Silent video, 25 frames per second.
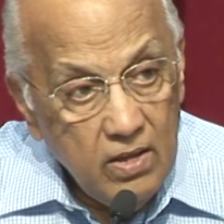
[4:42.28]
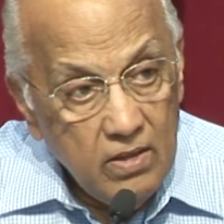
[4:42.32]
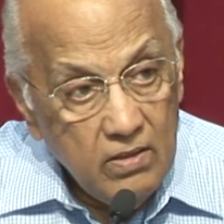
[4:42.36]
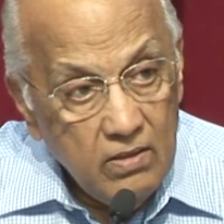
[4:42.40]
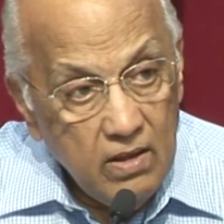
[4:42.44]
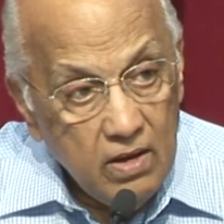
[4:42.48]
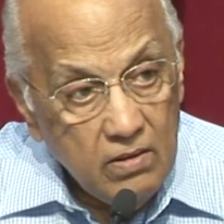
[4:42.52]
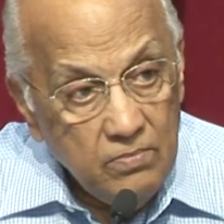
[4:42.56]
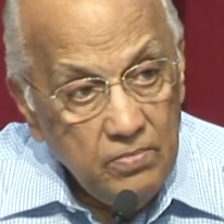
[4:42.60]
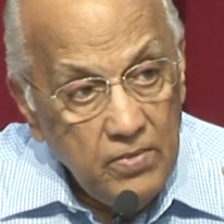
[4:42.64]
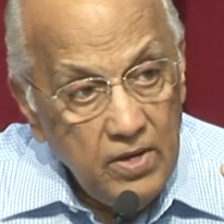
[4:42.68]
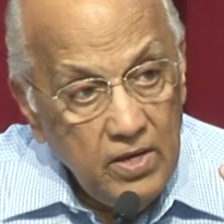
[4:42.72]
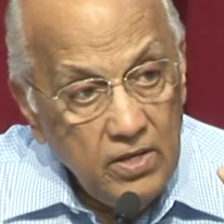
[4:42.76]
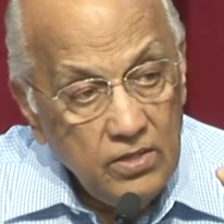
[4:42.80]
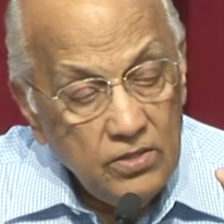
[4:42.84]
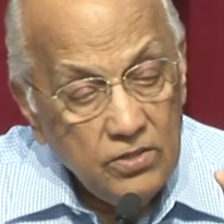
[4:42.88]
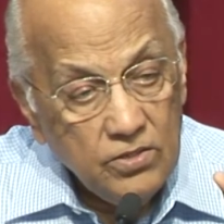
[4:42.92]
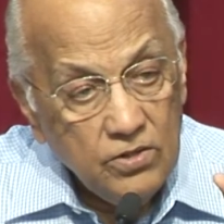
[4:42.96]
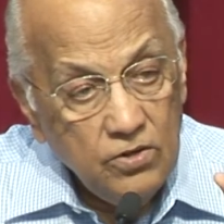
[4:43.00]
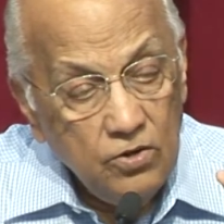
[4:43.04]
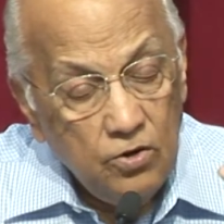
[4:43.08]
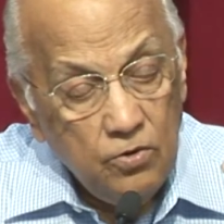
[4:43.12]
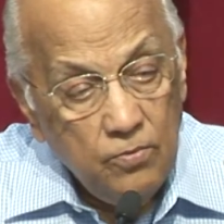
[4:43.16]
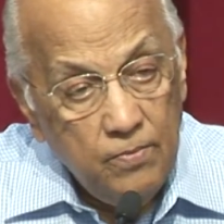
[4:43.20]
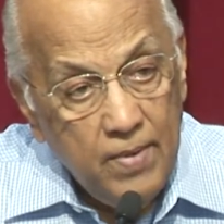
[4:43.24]
That means
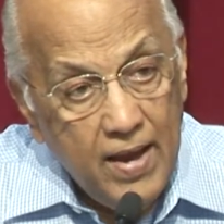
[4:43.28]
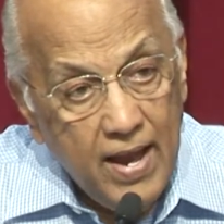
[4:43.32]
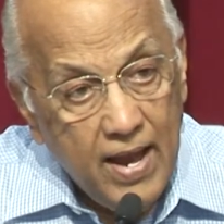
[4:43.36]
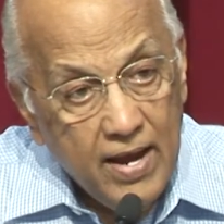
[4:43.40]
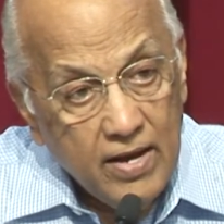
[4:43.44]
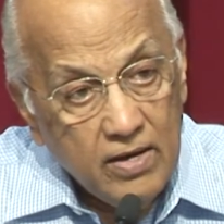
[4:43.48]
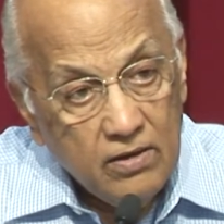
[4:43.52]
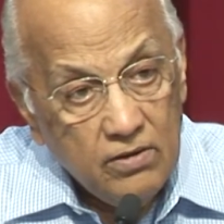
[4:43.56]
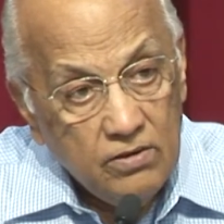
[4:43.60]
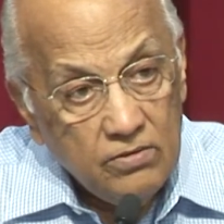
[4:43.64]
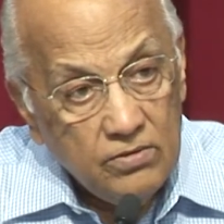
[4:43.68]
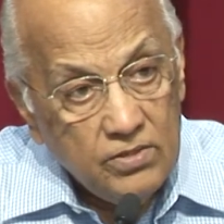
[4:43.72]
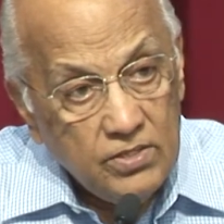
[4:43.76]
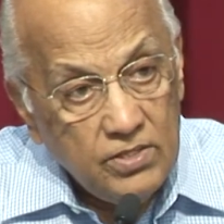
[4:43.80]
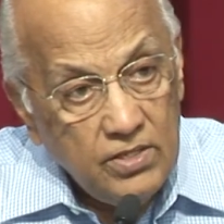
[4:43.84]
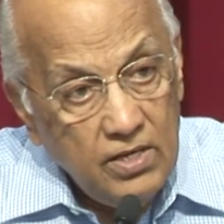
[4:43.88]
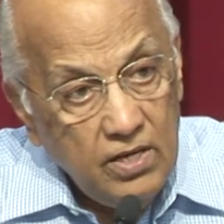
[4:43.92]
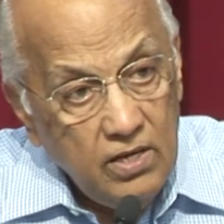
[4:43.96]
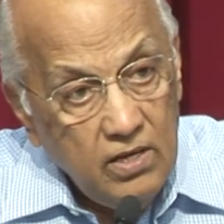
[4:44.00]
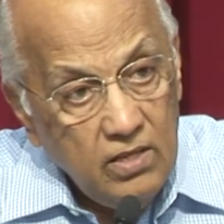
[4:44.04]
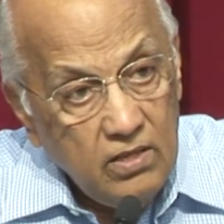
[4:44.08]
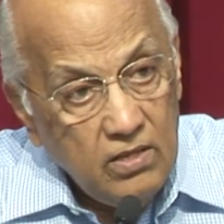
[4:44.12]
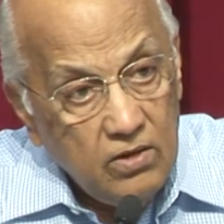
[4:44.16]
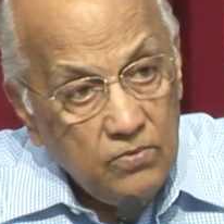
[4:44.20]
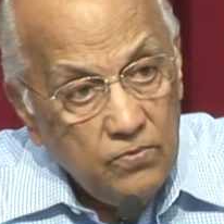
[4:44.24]
go back to
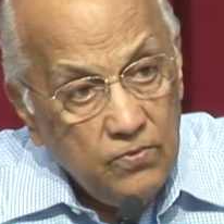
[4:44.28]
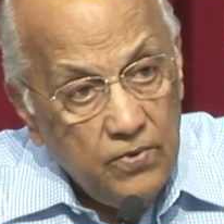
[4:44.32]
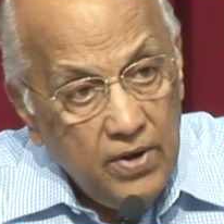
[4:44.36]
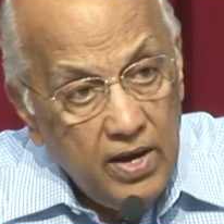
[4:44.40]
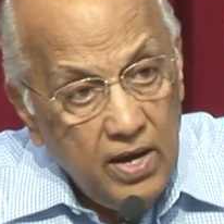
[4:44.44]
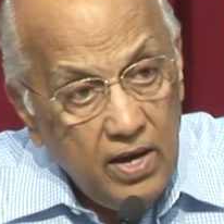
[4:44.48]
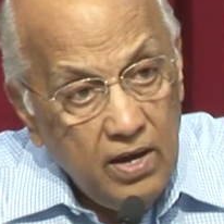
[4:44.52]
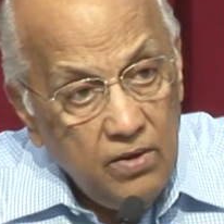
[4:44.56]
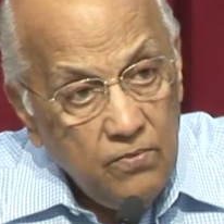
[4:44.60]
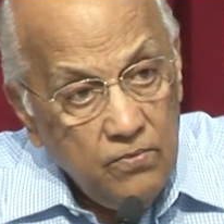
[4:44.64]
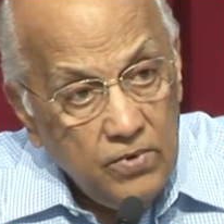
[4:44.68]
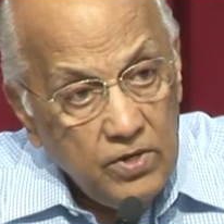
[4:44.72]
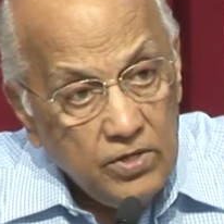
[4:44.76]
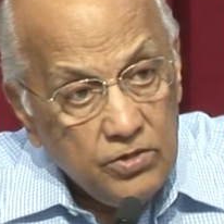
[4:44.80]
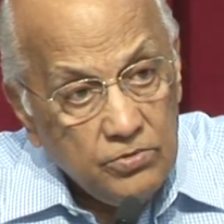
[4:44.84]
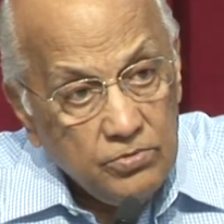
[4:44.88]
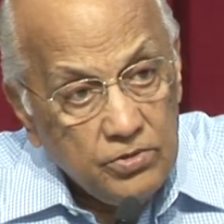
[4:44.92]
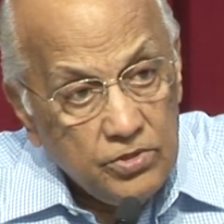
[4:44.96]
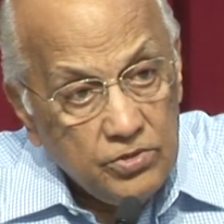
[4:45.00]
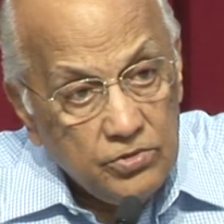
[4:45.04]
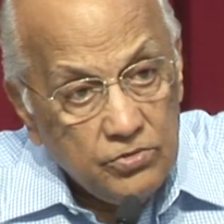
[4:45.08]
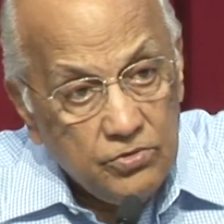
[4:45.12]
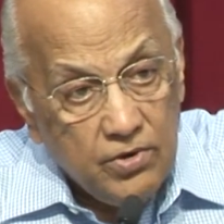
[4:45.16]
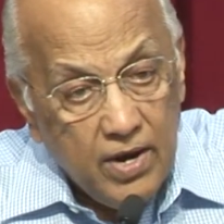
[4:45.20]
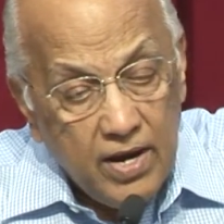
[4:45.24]
see the way which
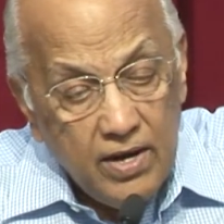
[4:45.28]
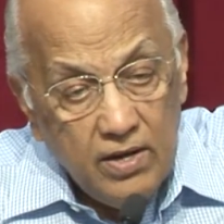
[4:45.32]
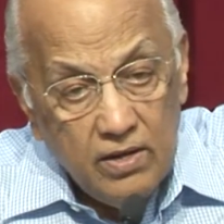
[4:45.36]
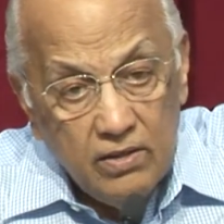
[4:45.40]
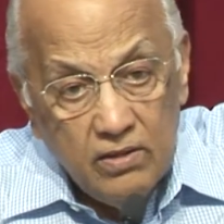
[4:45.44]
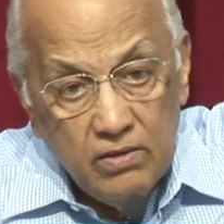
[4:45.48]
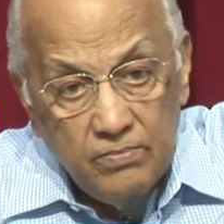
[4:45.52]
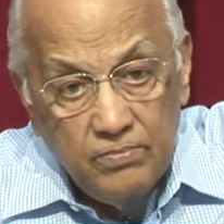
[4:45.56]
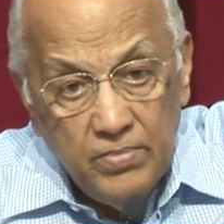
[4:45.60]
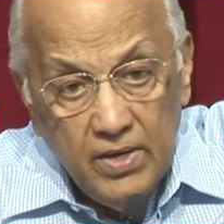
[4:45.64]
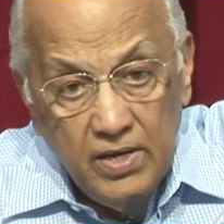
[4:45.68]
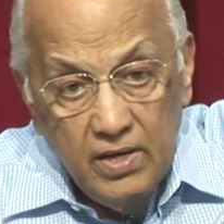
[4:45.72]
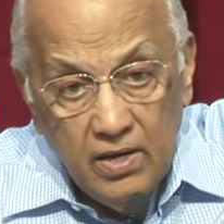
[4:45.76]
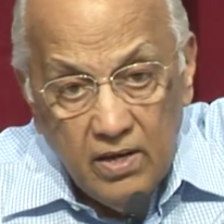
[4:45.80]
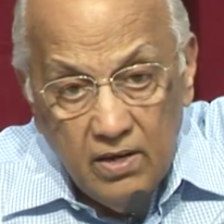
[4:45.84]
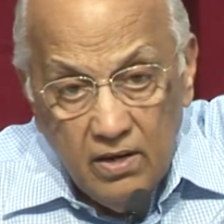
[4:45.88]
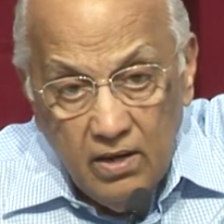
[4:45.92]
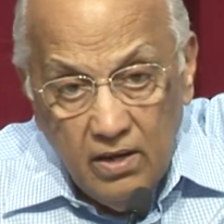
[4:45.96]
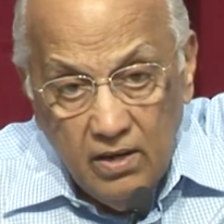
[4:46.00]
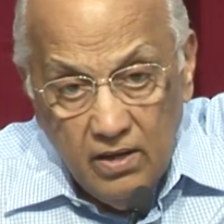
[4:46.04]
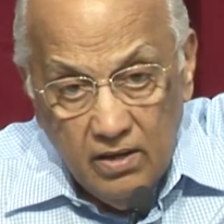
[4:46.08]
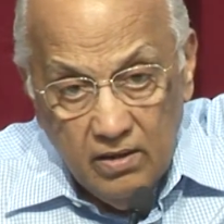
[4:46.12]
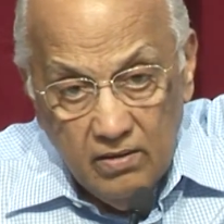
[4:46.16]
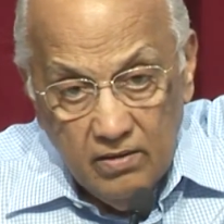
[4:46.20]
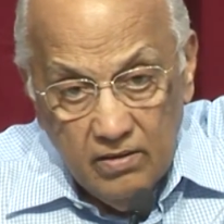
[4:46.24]
was right at the
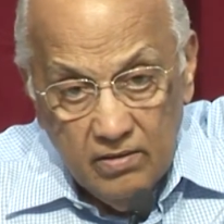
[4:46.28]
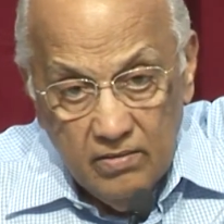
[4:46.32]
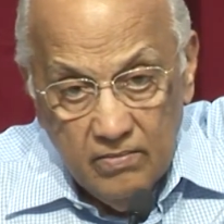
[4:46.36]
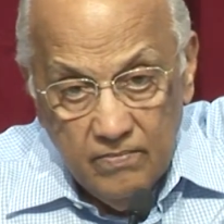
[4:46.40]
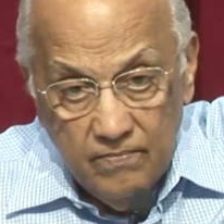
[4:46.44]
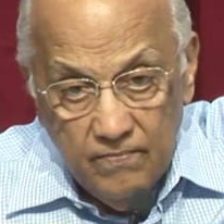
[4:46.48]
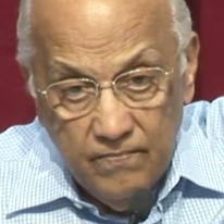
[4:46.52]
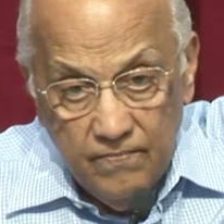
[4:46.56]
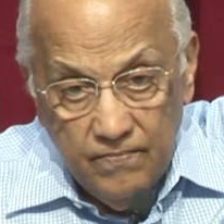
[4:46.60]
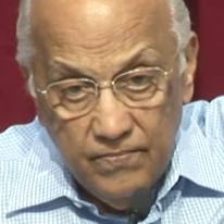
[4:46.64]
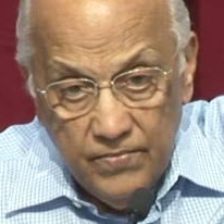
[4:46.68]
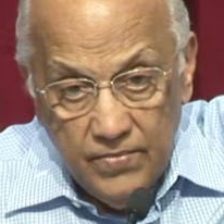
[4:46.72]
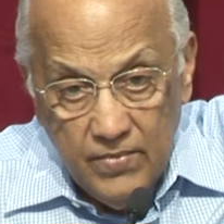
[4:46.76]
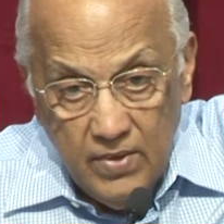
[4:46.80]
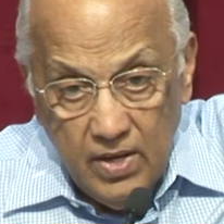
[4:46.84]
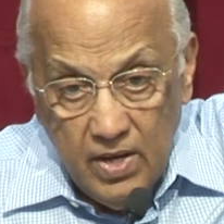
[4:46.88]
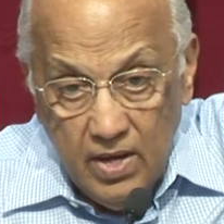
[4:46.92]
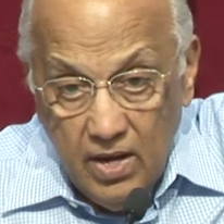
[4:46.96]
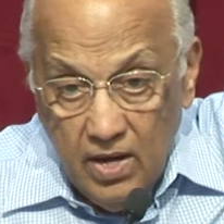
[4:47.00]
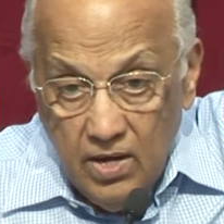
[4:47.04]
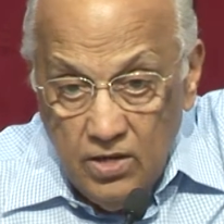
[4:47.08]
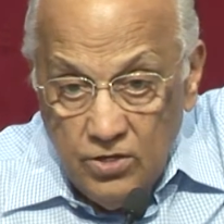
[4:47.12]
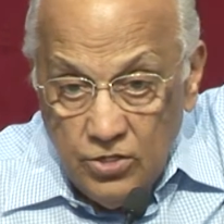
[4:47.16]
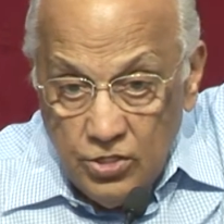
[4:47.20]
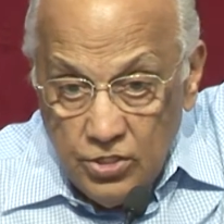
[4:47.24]
beginning, the
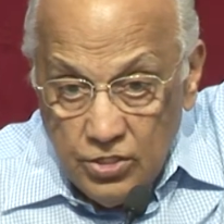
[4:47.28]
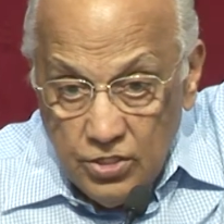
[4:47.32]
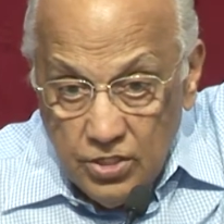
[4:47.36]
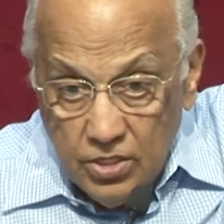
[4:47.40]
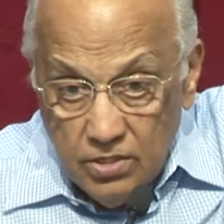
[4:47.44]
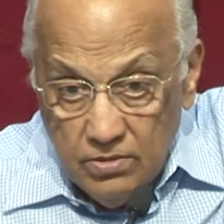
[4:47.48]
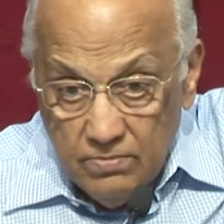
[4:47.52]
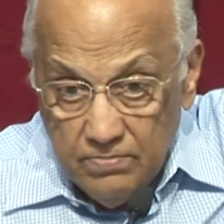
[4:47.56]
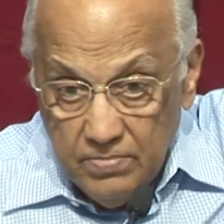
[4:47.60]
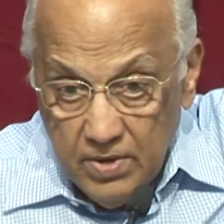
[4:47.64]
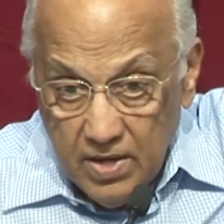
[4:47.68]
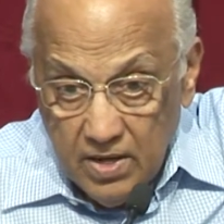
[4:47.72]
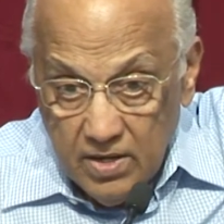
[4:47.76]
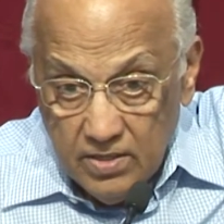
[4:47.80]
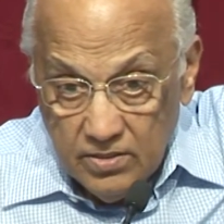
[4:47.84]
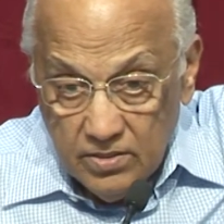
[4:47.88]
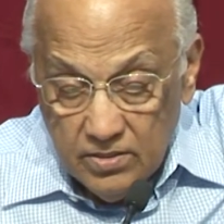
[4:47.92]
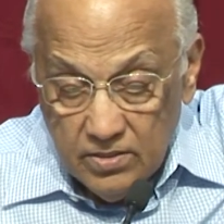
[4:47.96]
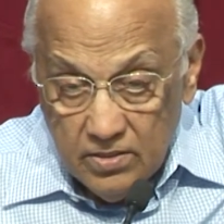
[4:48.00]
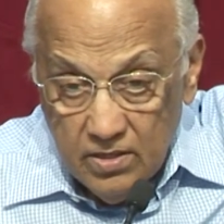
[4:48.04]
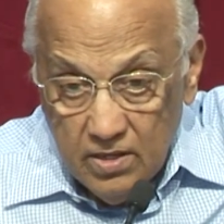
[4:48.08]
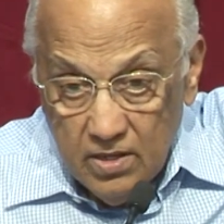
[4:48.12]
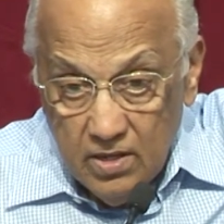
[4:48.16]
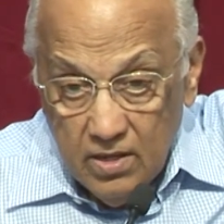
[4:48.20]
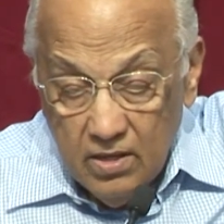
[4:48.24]
ancient
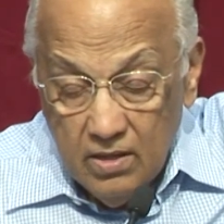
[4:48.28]
paths.